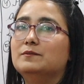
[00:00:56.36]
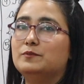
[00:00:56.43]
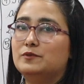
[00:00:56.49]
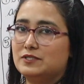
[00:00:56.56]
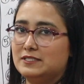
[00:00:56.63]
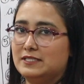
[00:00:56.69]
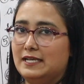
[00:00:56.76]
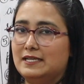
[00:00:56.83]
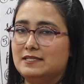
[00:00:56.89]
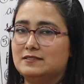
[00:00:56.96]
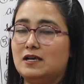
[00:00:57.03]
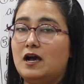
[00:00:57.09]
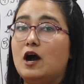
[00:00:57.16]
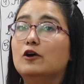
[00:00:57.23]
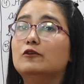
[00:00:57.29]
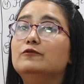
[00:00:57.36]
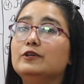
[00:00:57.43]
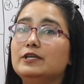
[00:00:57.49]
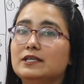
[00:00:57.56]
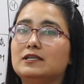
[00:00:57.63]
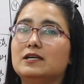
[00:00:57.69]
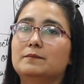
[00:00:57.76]
the process, how
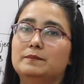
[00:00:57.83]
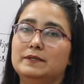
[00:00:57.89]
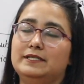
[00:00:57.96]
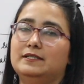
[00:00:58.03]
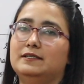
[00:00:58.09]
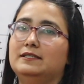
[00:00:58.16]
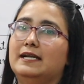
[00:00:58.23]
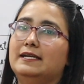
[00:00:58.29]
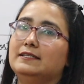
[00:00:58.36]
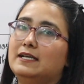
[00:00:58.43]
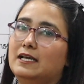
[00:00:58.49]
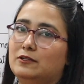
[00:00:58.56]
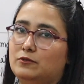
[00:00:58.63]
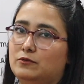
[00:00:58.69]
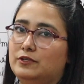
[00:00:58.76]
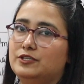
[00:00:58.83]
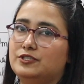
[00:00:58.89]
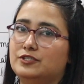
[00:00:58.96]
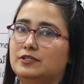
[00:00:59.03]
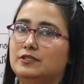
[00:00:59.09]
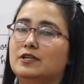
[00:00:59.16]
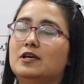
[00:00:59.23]
we completed that
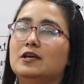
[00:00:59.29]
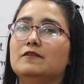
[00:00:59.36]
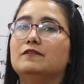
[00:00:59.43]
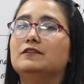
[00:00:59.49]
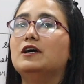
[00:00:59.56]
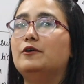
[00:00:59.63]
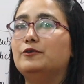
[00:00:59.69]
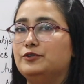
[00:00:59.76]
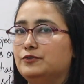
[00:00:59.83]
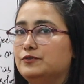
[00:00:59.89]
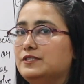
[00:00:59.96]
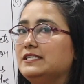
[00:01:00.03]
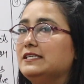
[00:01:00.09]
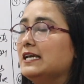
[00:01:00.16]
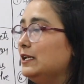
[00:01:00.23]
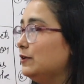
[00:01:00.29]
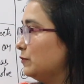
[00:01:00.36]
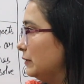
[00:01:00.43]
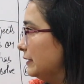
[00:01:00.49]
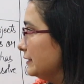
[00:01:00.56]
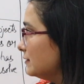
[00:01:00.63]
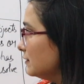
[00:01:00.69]
calculation without using
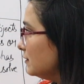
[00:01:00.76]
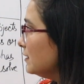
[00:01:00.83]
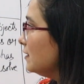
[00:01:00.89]
calculator,